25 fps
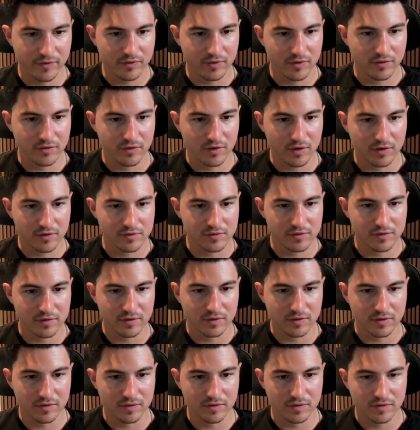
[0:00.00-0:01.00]

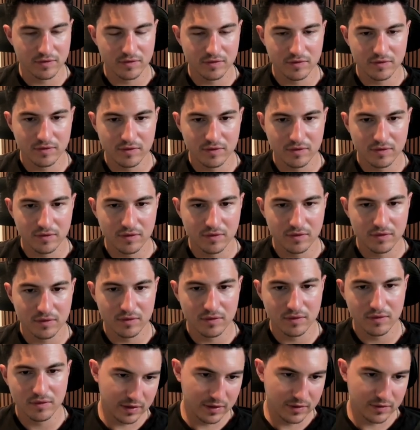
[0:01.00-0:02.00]
suggestions
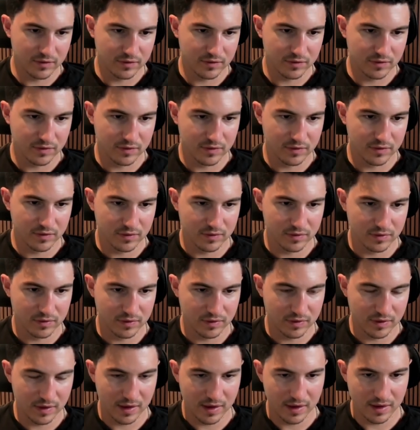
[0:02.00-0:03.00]
each
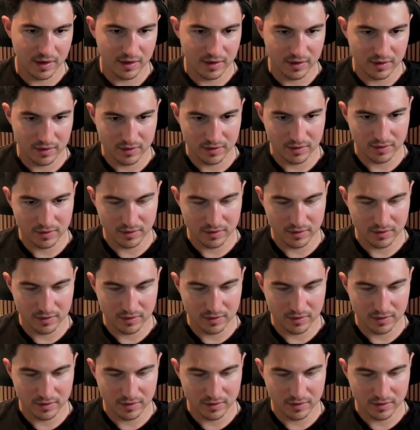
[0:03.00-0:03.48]
day